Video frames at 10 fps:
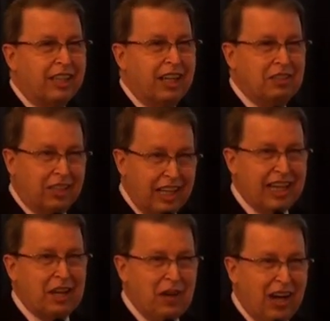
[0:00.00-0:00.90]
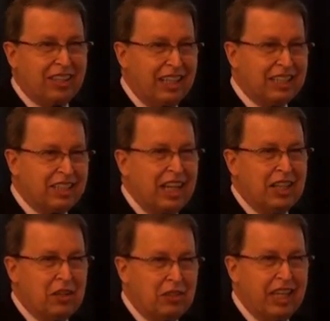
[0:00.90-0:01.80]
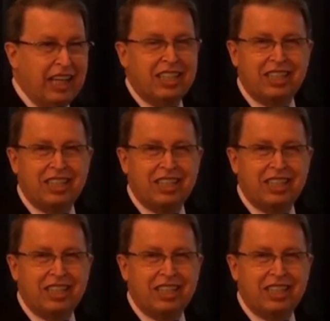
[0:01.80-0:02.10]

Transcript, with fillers: Can you think about this? You need